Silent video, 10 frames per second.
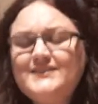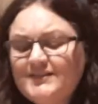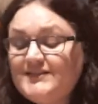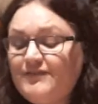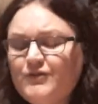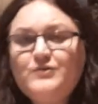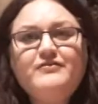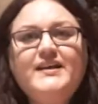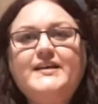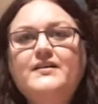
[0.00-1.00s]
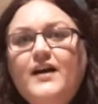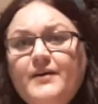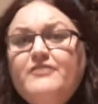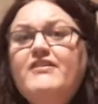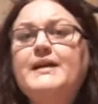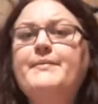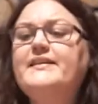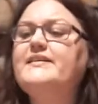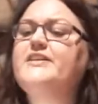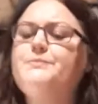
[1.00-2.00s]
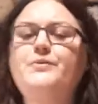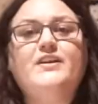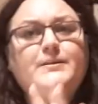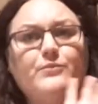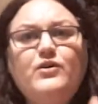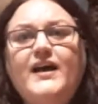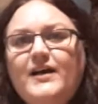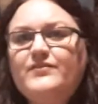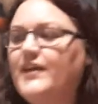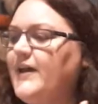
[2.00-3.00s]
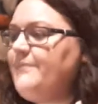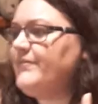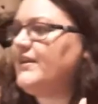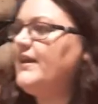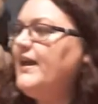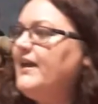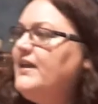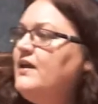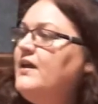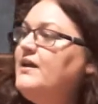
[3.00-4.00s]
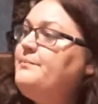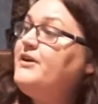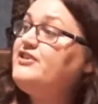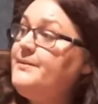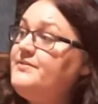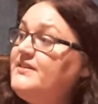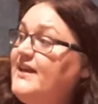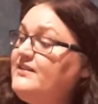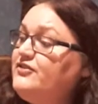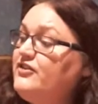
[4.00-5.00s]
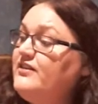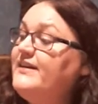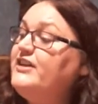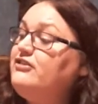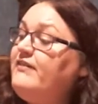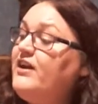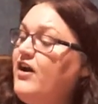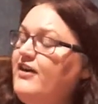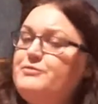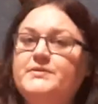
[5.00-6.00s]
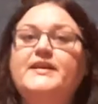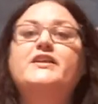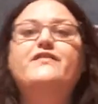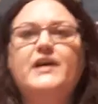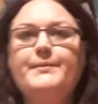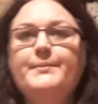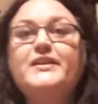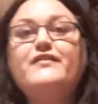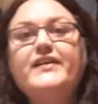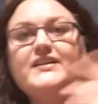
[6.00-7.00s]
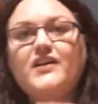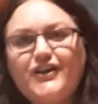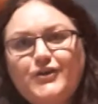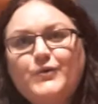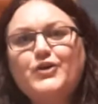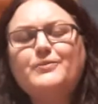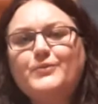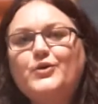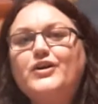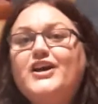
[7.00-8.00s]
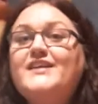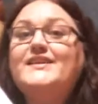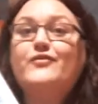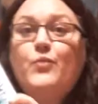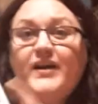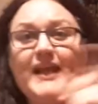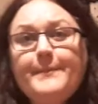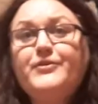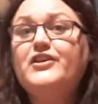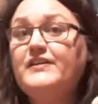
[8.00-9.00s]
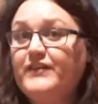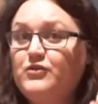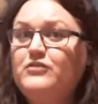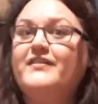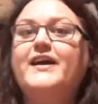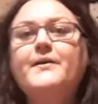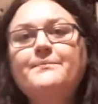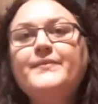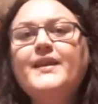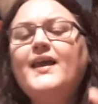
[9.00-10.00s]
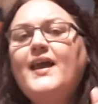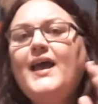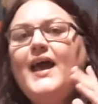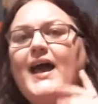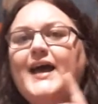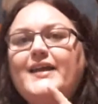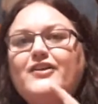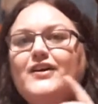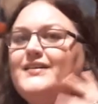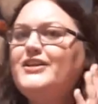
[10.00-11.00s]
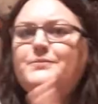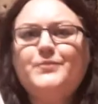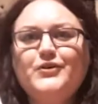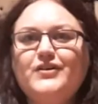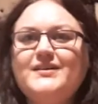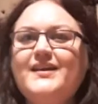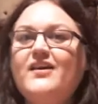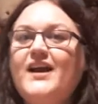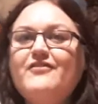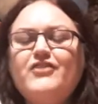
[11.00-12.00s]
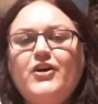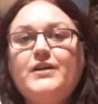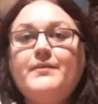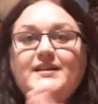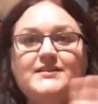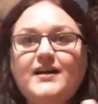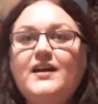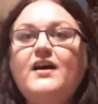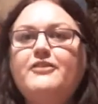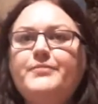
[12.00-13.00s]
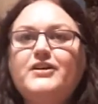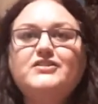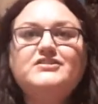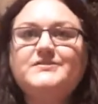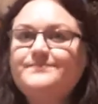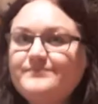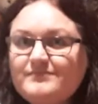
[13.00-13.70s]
a difficult read. I'm recommending this book. There's more out there, okay? By James S. Donnelly, The Great Irish Potato Famine. But the thing is, I knew a lot more, courtesy of one episode of Victoria and this book, than I've known in my entire life, because